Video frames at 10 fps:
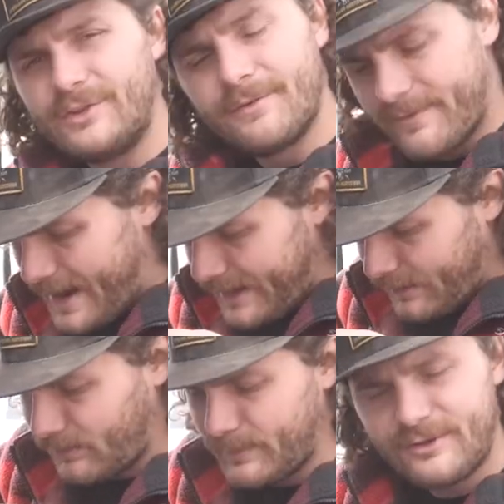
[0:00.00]
you find a
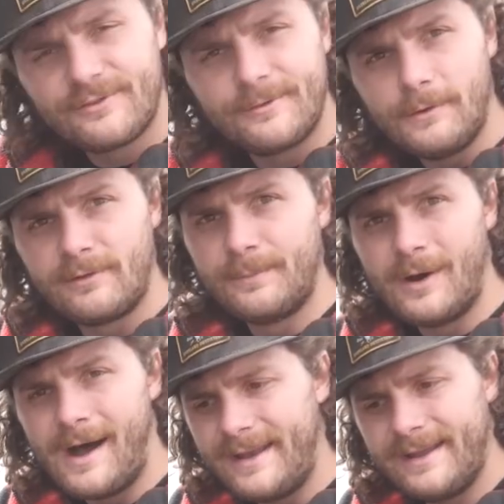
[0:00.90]
switched fuse
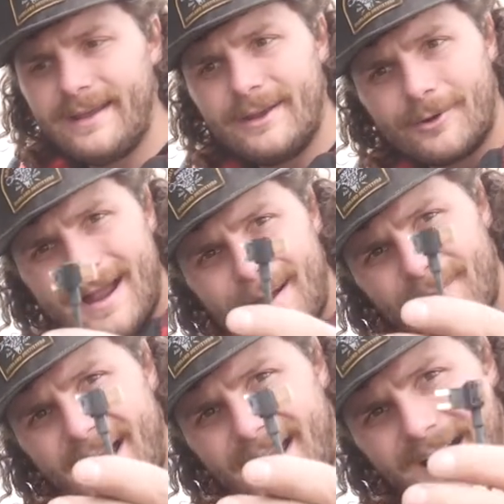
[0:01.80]
spot, you ram
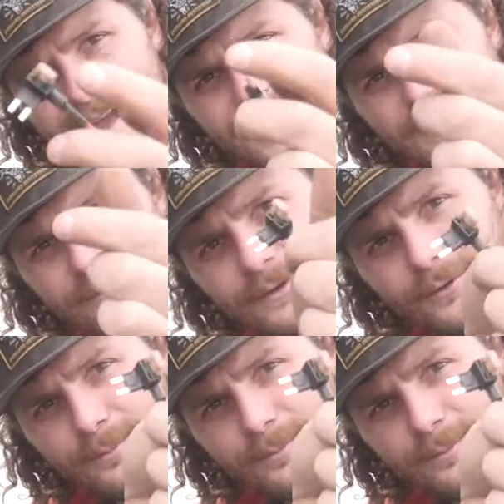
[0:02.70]
that guy in the fuse